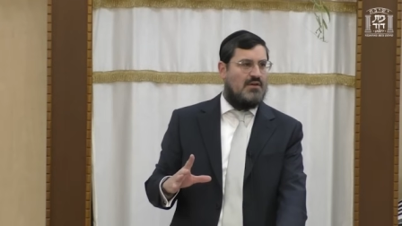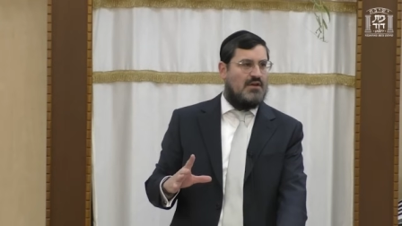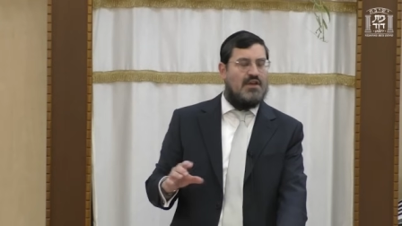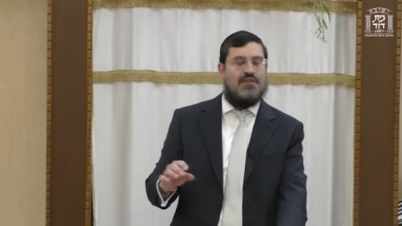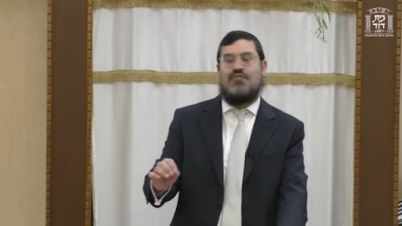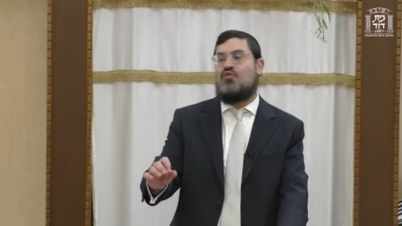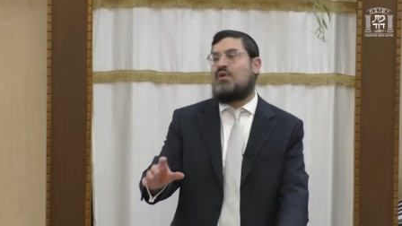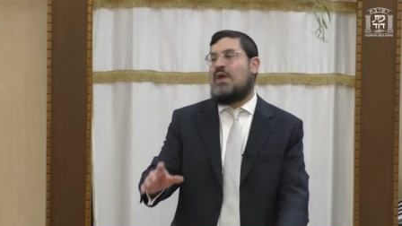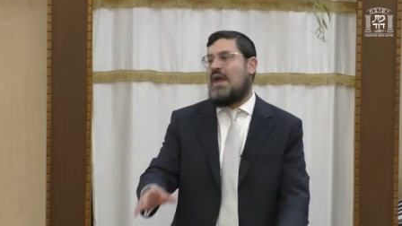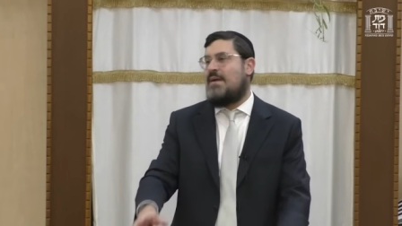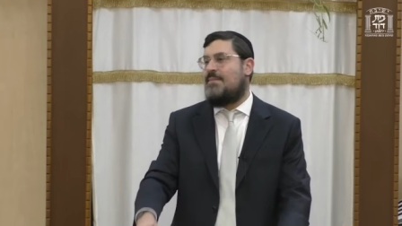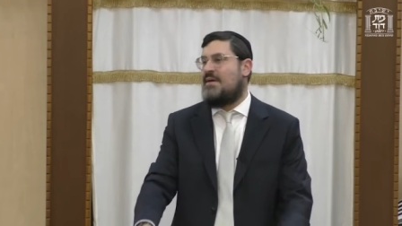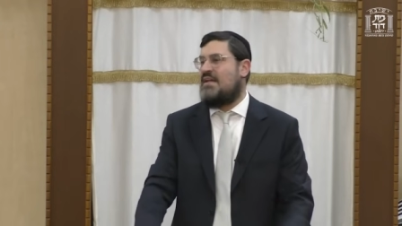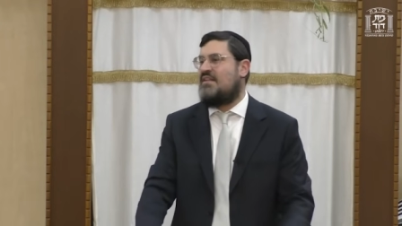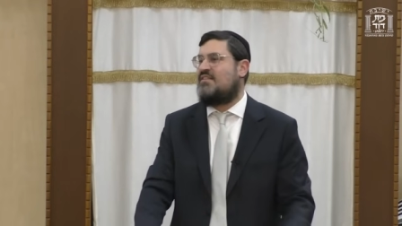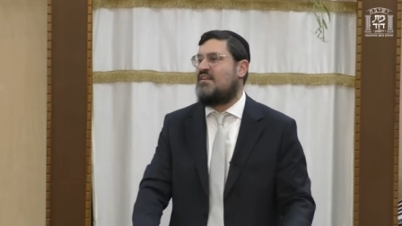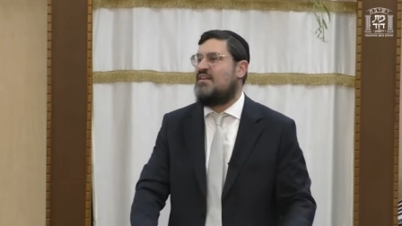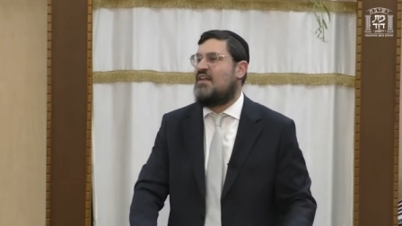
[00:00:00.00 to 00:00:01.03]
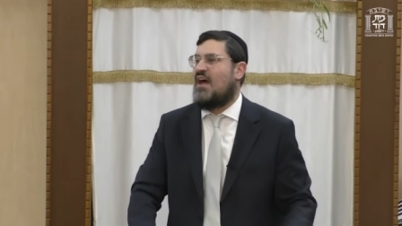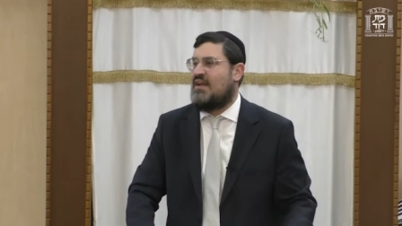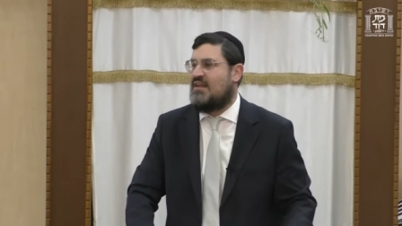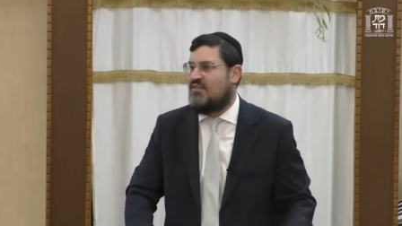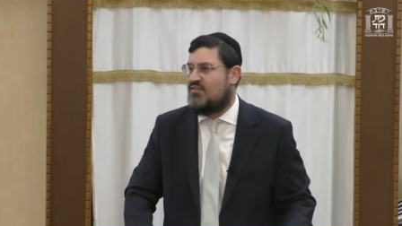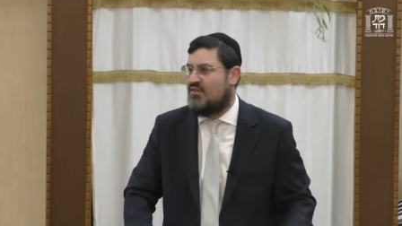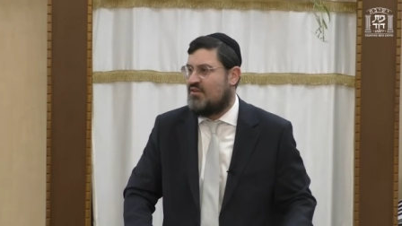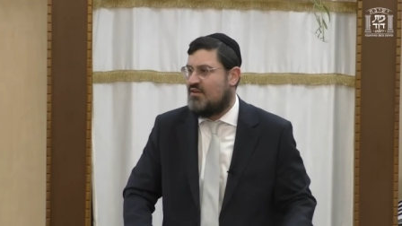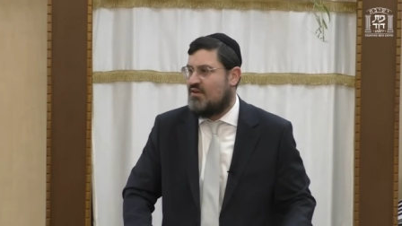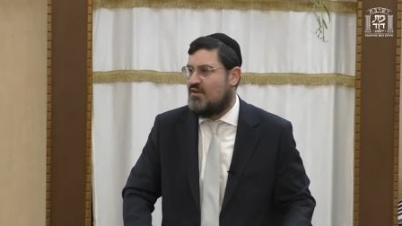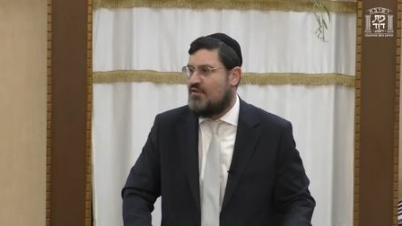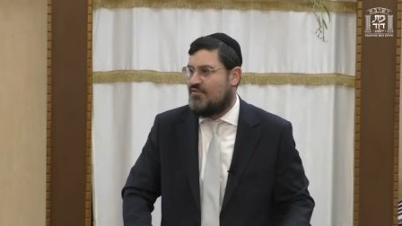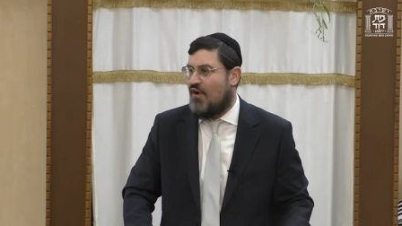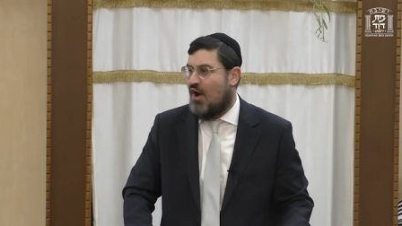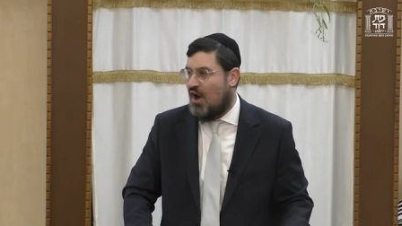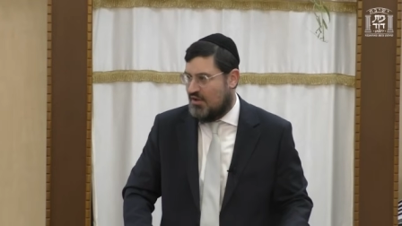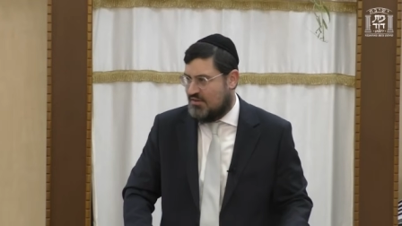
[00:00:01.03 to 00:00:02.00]
If you came here tonight
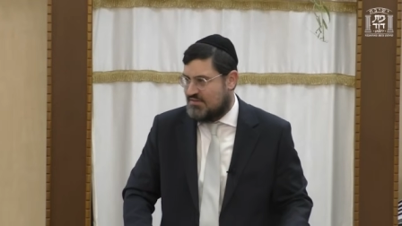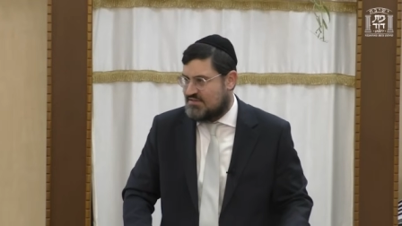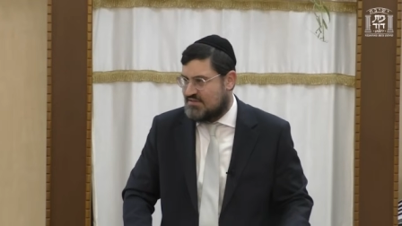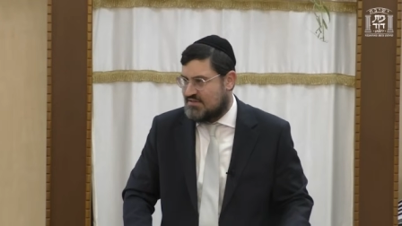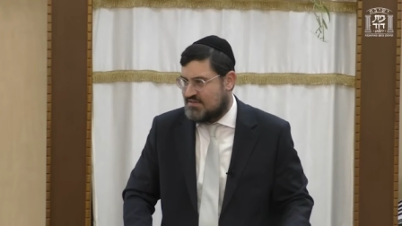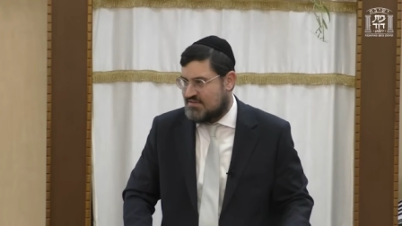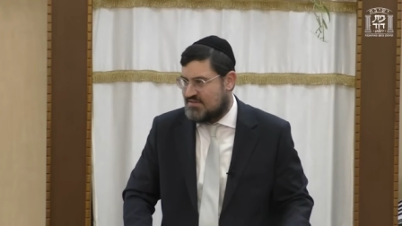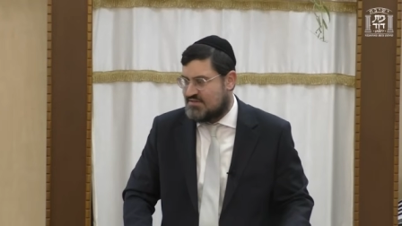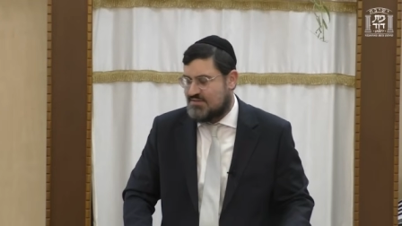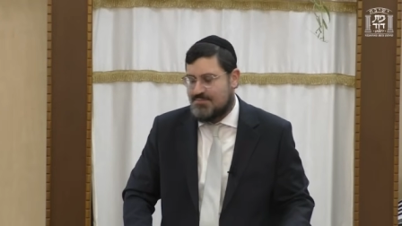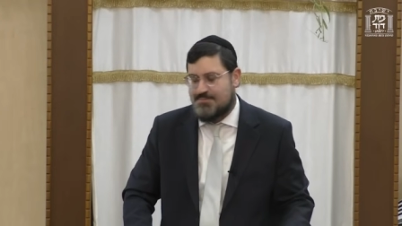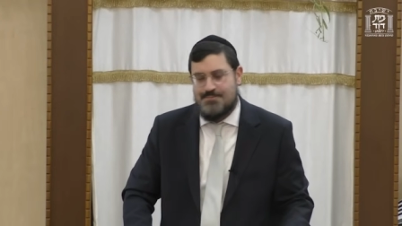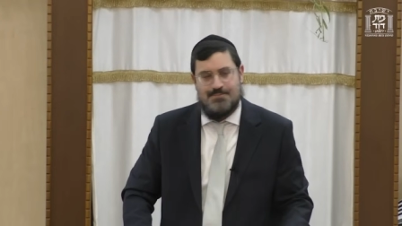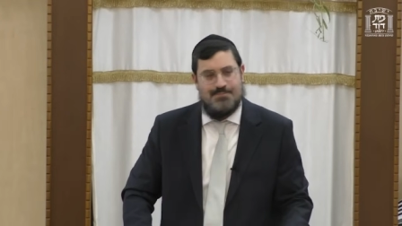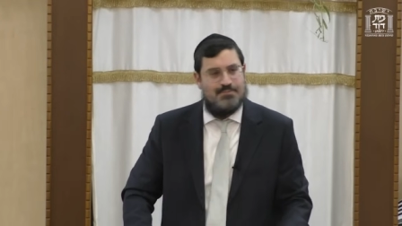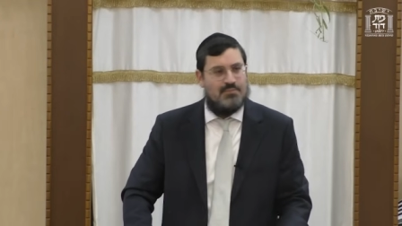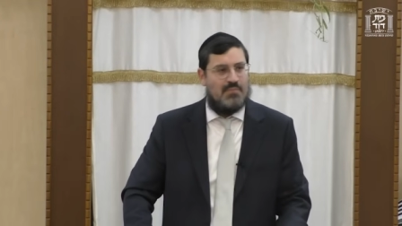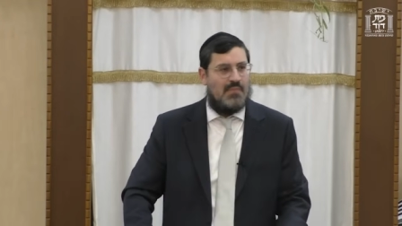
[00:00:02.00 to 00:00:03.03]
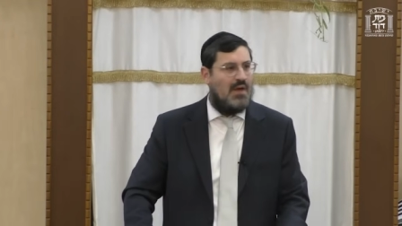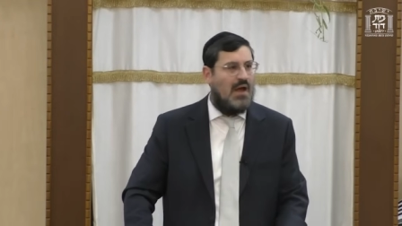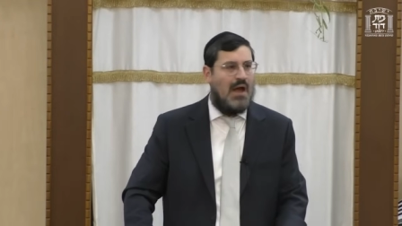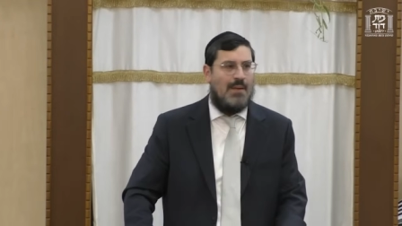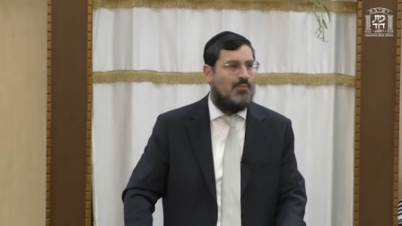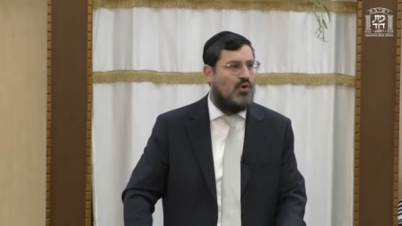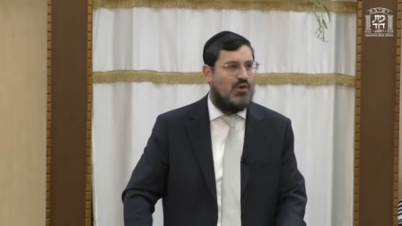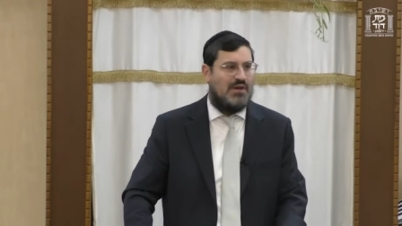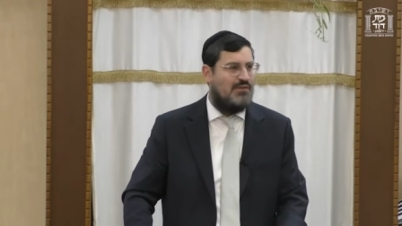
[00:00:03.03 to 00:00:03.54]
for answers, I'm not